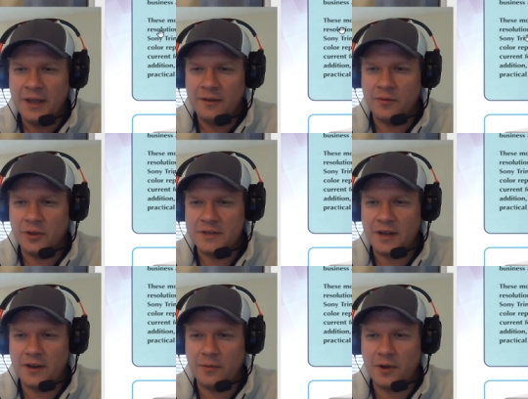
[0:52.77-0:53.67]
if we look
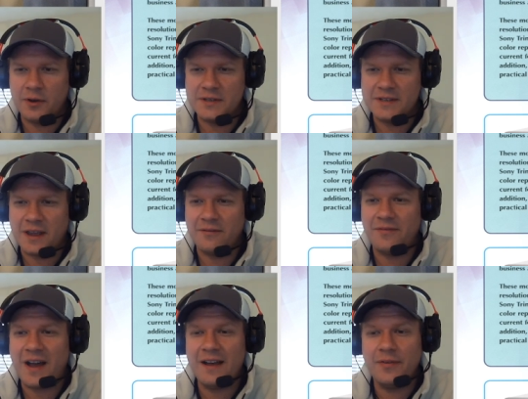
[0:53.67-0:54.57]
down here, we notice it's got
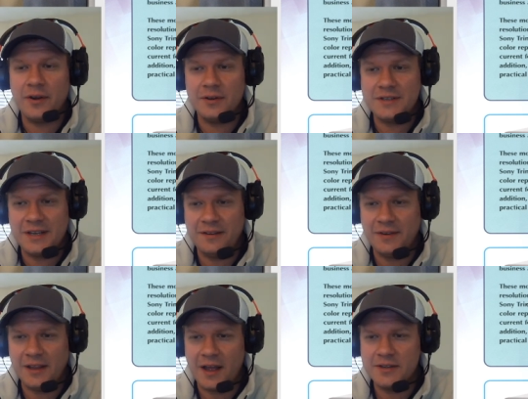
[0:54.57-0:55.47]
500
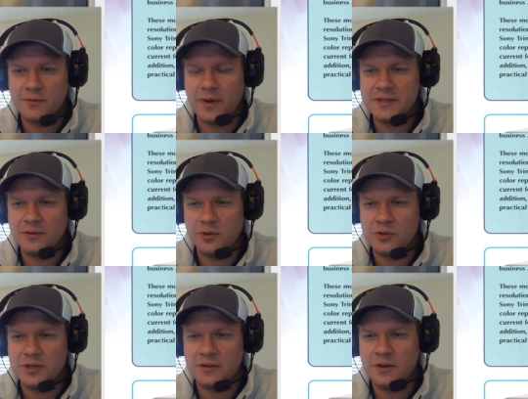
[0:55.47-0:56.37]
TV lines of
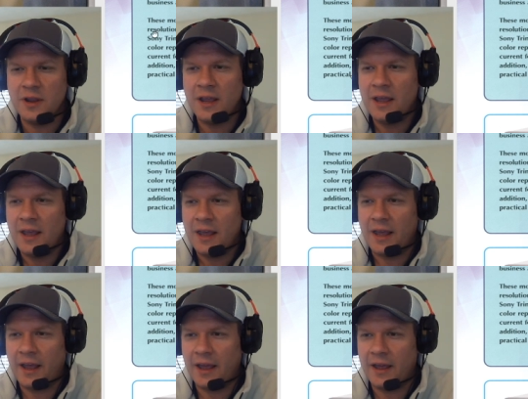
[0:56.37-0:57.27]
resolution
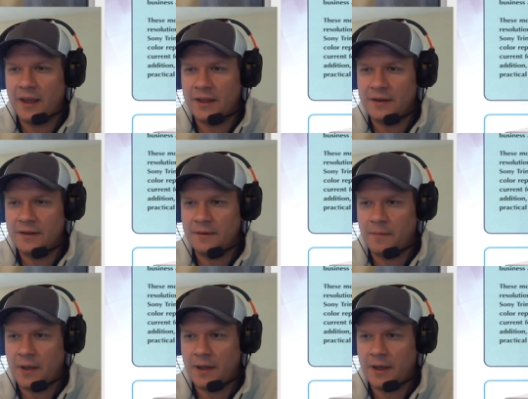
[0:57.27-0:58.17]
and
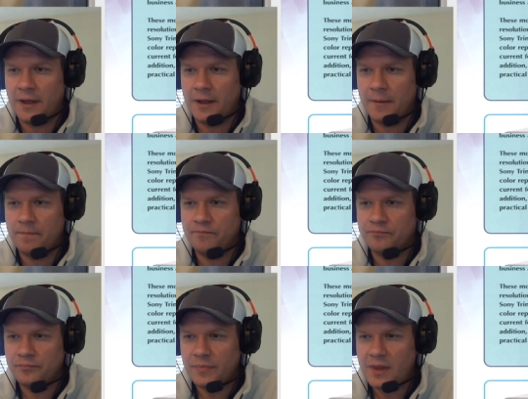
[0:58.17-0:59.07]
um,
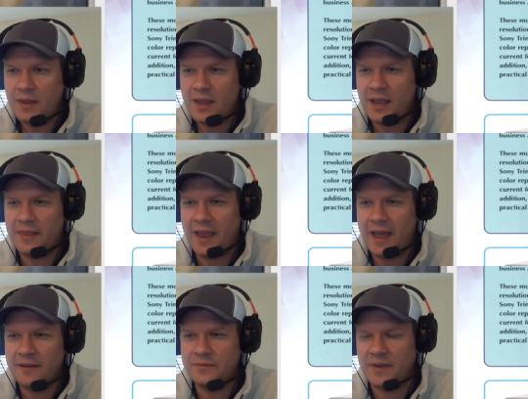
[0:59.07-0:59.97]
they
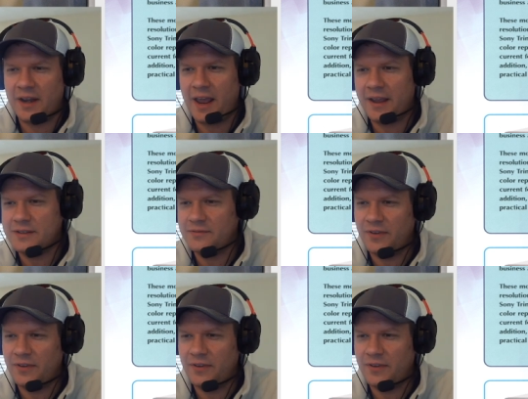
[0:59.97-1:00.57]
have enhanced